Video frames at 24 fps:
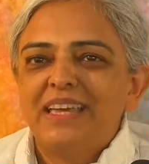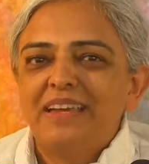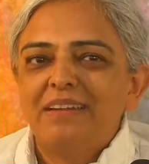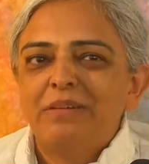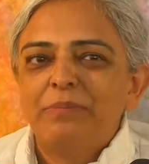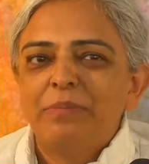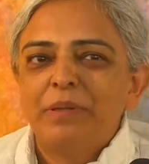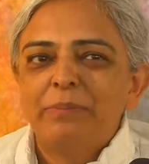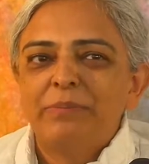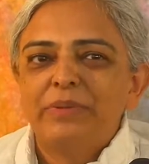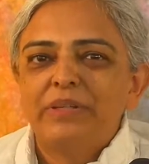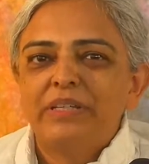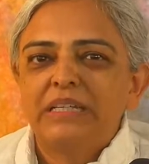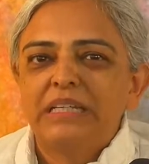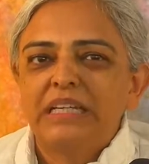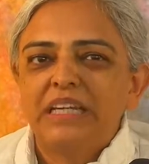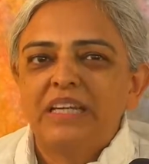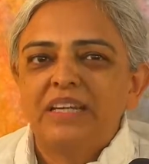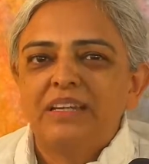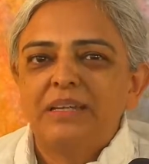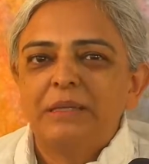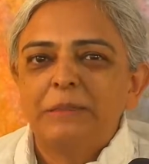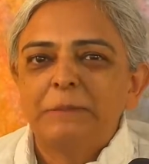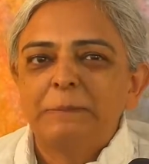I remember
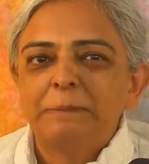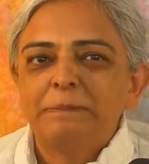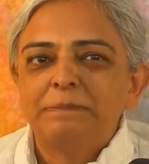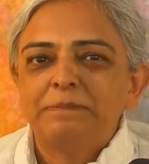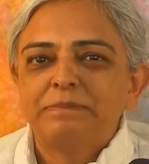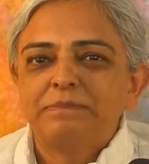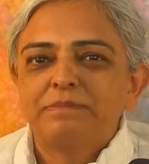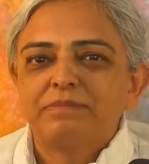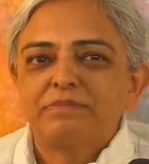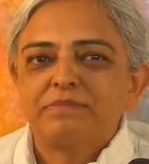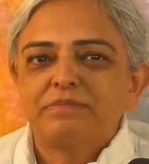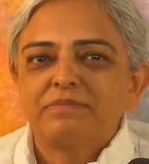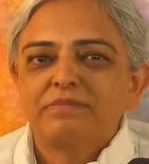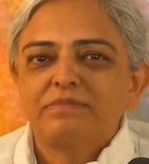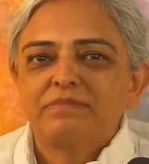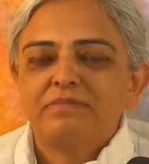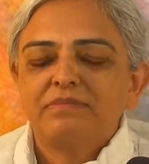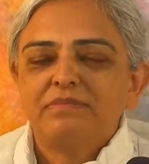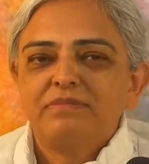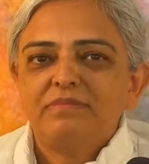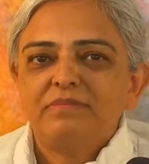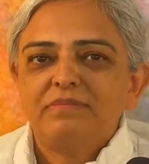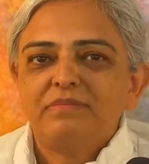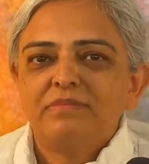
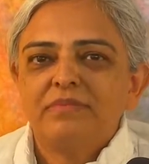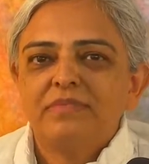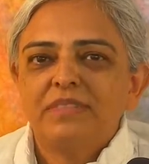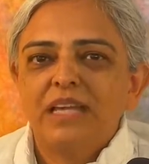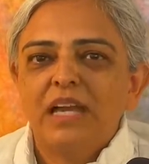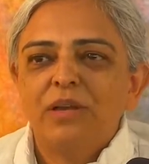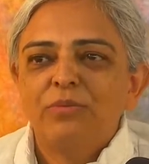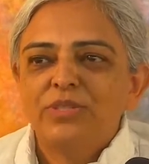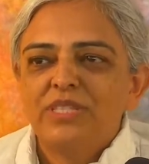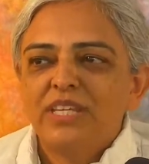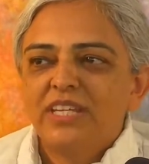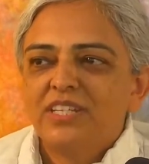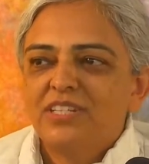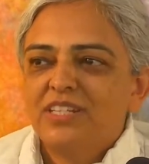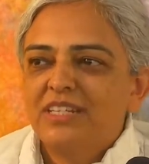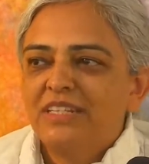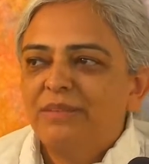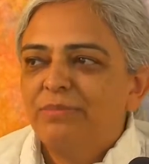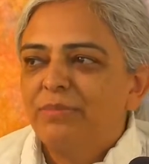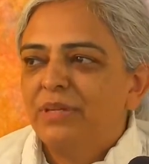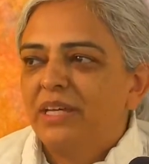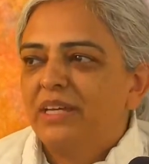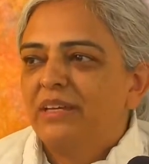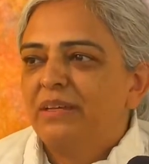I was
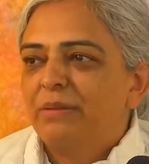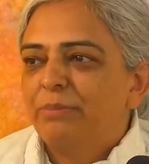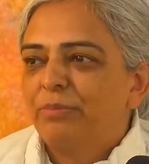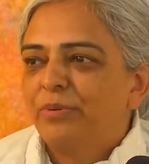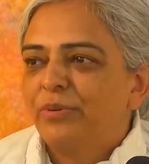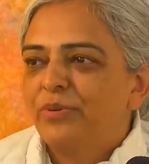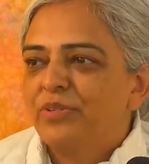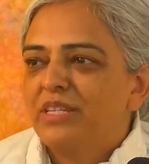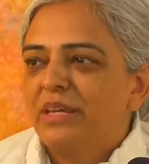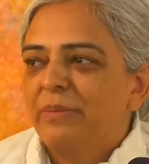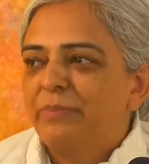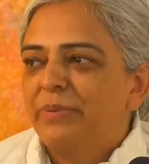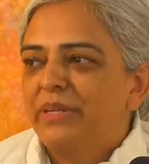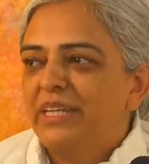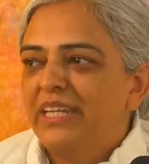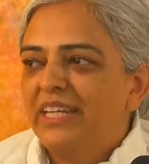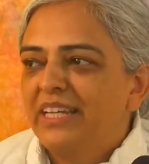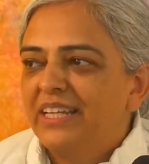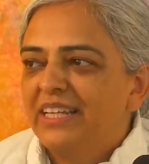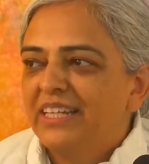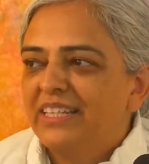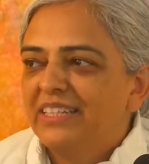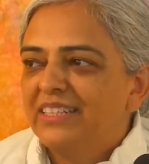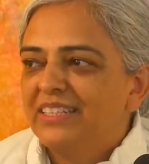actually brought up in
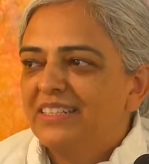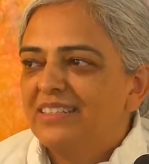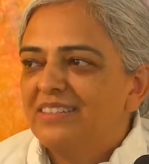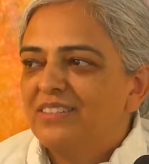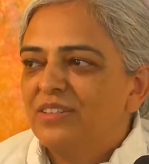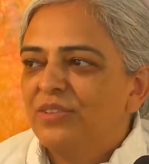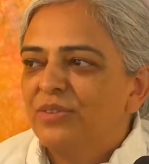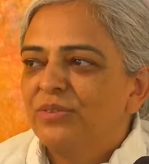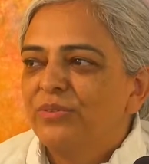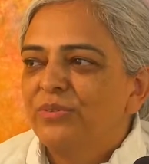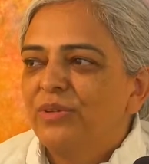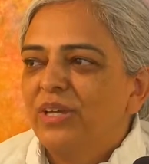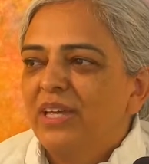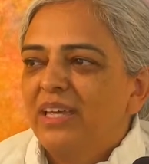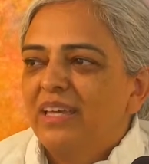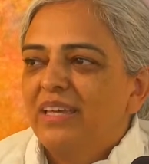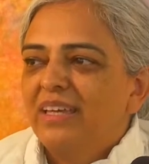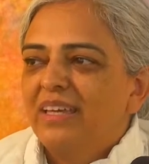England, so